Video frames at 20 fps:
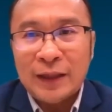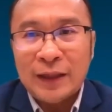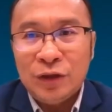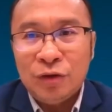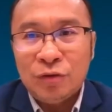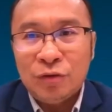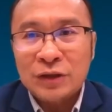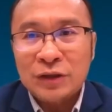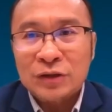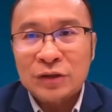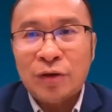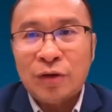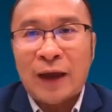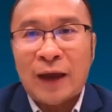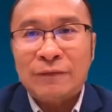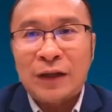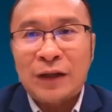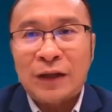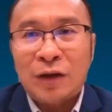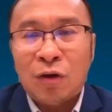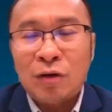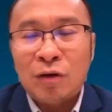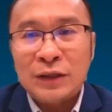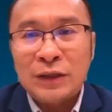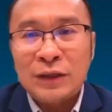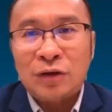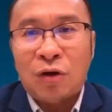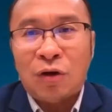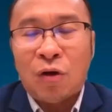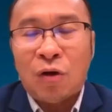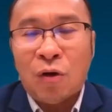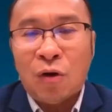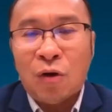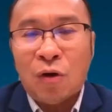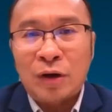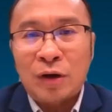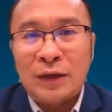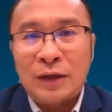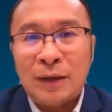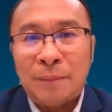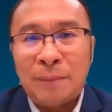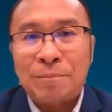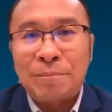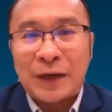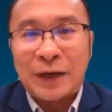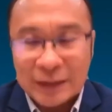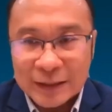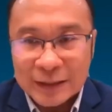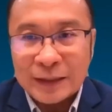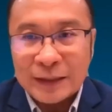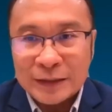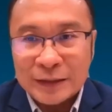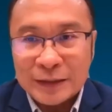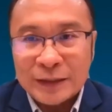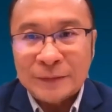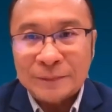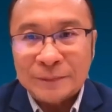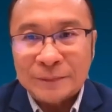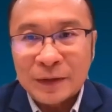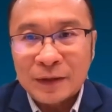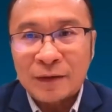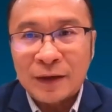and you also have the knowledge on the practicality.